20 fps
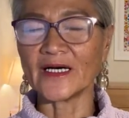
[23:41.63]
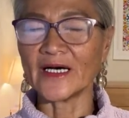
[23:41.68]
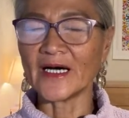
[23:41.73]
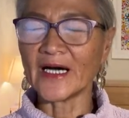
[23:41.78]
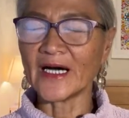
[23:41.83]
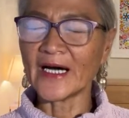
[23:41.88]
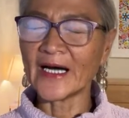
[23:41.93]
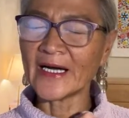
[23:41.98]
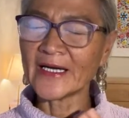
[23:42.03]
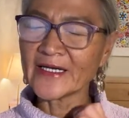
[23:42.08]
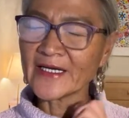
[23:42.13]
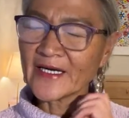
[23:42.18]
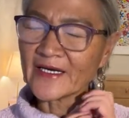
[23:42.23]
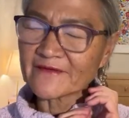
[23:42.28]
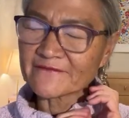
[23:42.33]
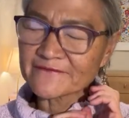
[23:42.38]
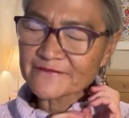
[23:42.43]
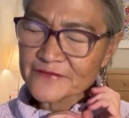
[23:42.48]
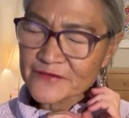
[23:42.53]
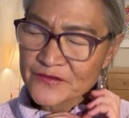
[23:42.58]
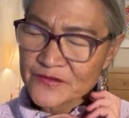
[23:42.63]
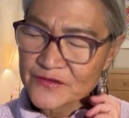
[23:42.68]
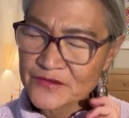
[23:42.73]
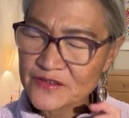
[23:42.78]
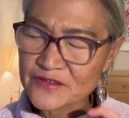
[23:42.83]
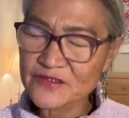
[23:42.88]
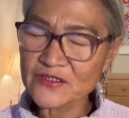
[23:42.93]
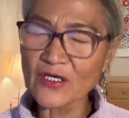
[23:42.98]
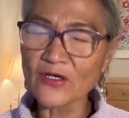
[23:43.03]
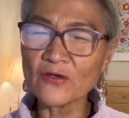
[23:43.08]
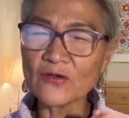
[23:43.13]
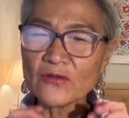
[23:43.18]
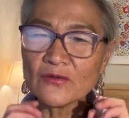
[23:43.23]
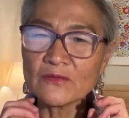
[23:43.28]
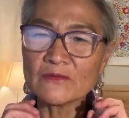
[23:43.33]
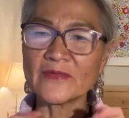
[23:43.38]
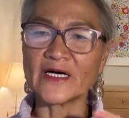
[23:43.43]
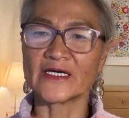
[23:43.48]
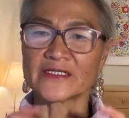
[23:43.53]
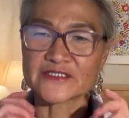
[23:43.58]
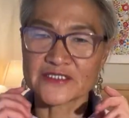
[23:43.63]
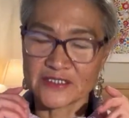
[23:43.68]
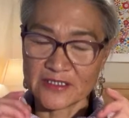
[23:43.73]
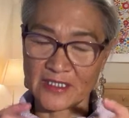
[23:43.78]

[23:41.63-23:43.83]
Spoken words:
I have so much